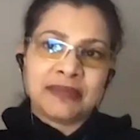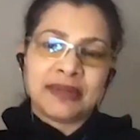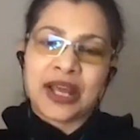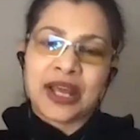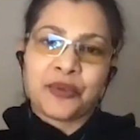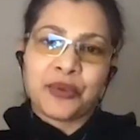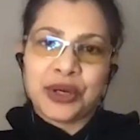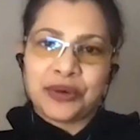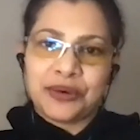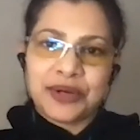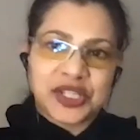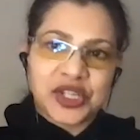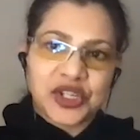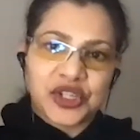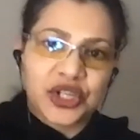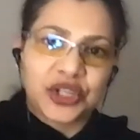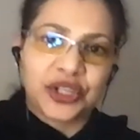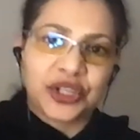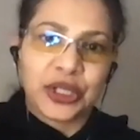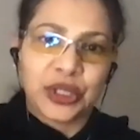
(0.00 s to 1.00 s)
like we don't
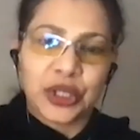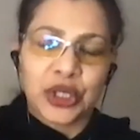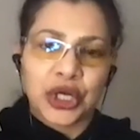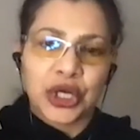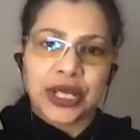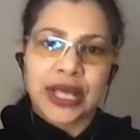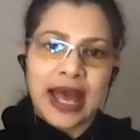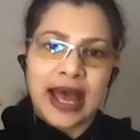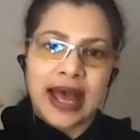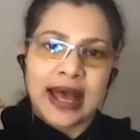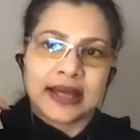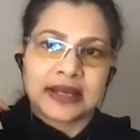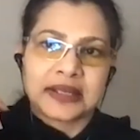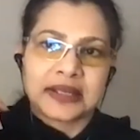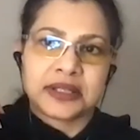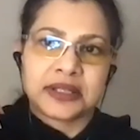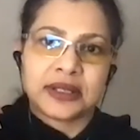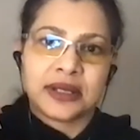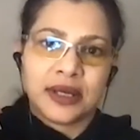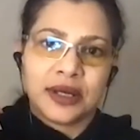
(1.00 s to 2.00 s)
necessarily look at,
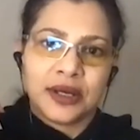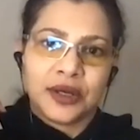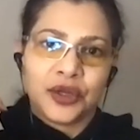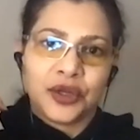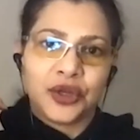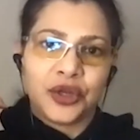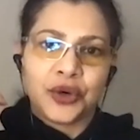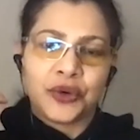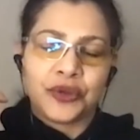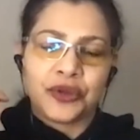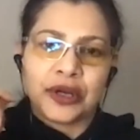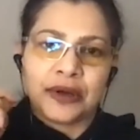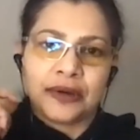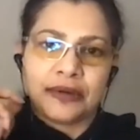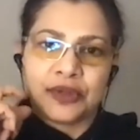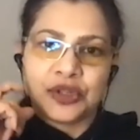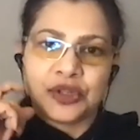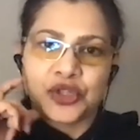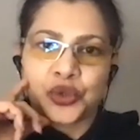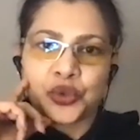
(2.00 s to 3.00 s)
you know, the
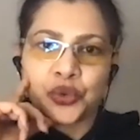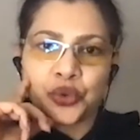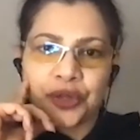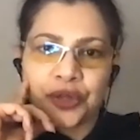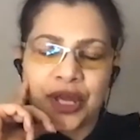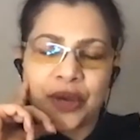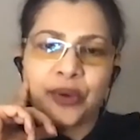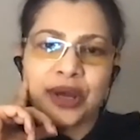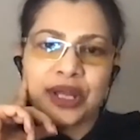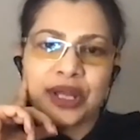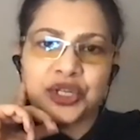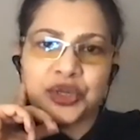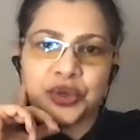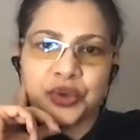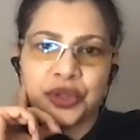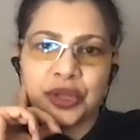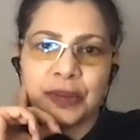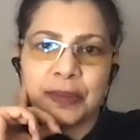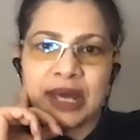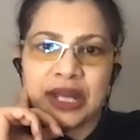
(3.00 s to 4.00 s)
the school they went to or
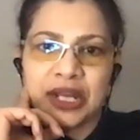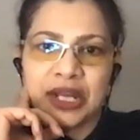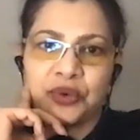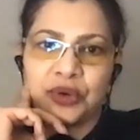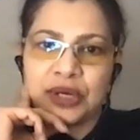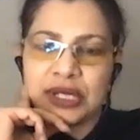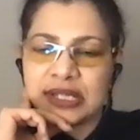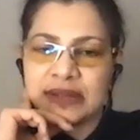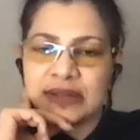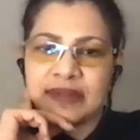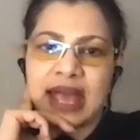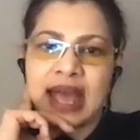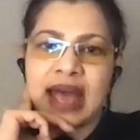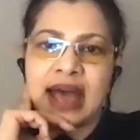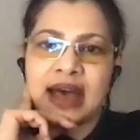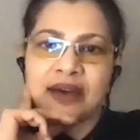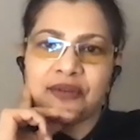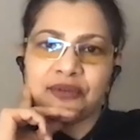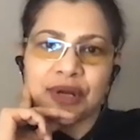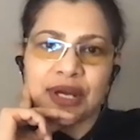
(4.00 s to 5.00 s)
the pedigrees that they
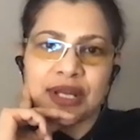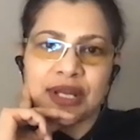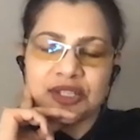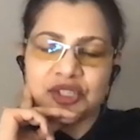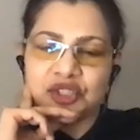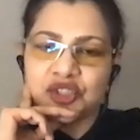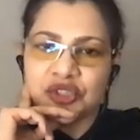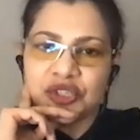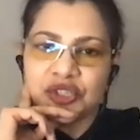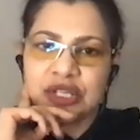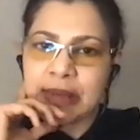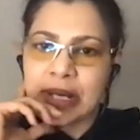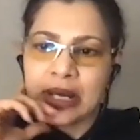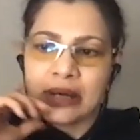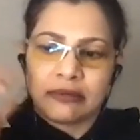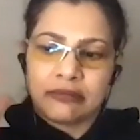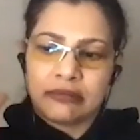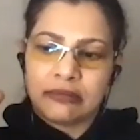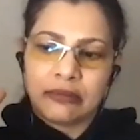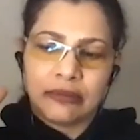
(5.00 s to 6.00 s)
have, right? It's just
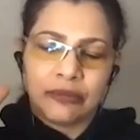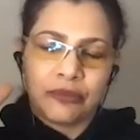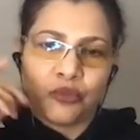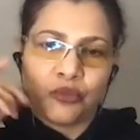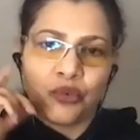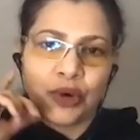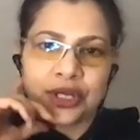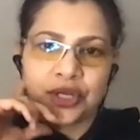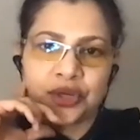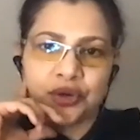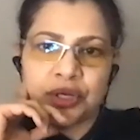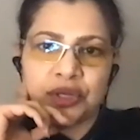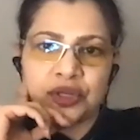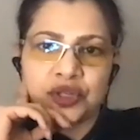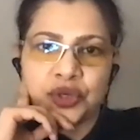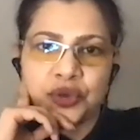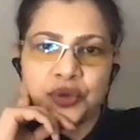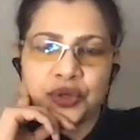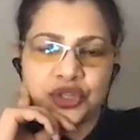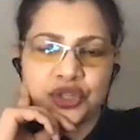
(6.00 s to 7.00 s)
about what you can
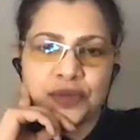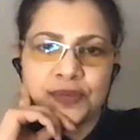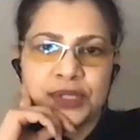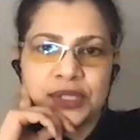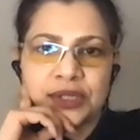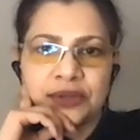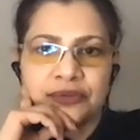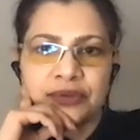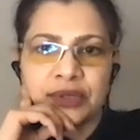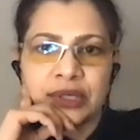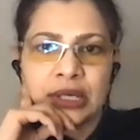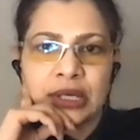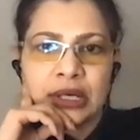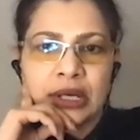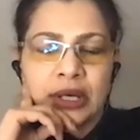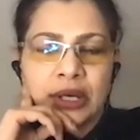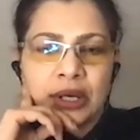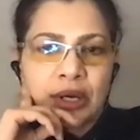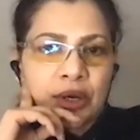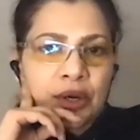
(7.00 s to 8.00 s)
do in terms of
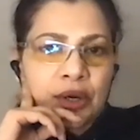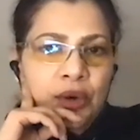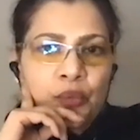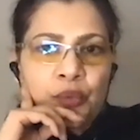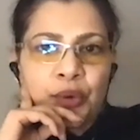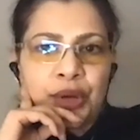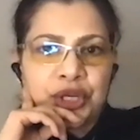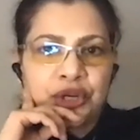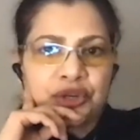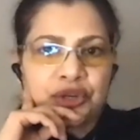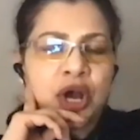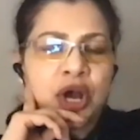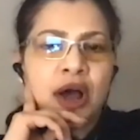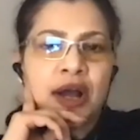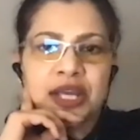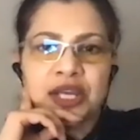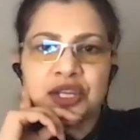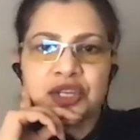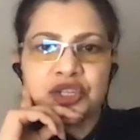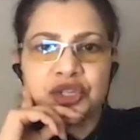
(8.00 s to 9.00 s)
when you're
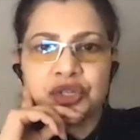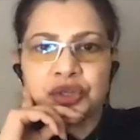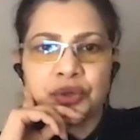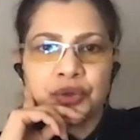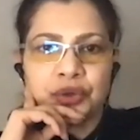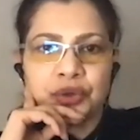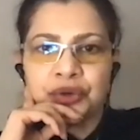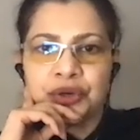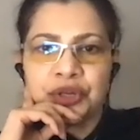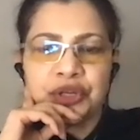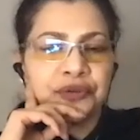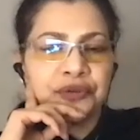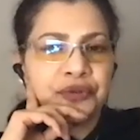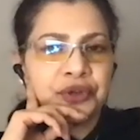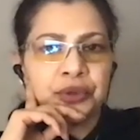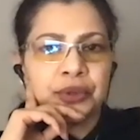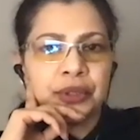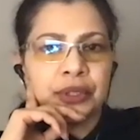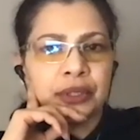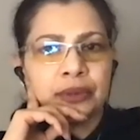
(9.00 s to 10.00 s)
talking to your
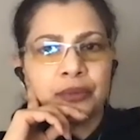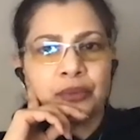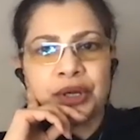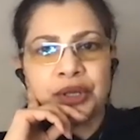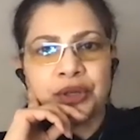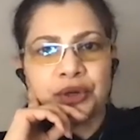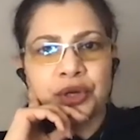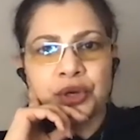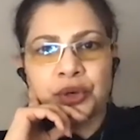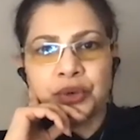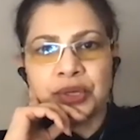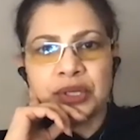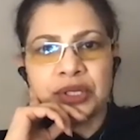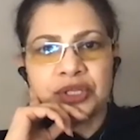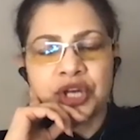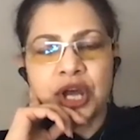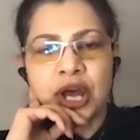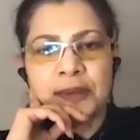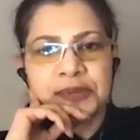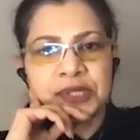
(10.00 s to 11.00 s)
interviewer what your coding
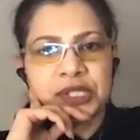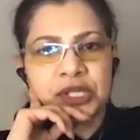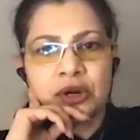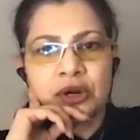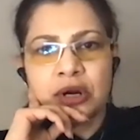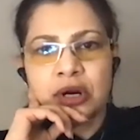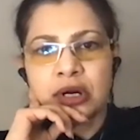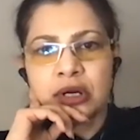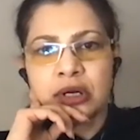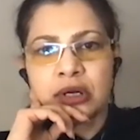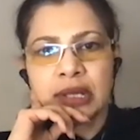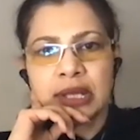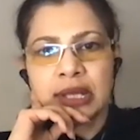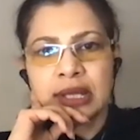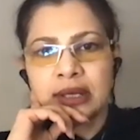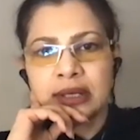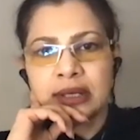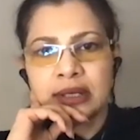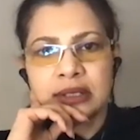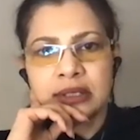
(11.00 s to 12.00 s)
chops are
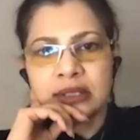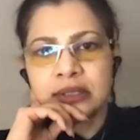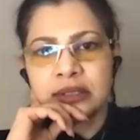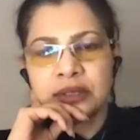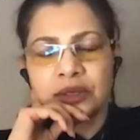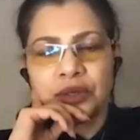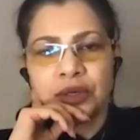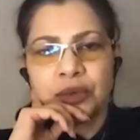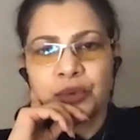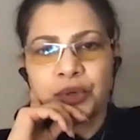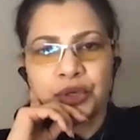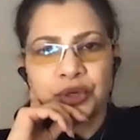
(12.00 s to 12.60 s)
and you know what your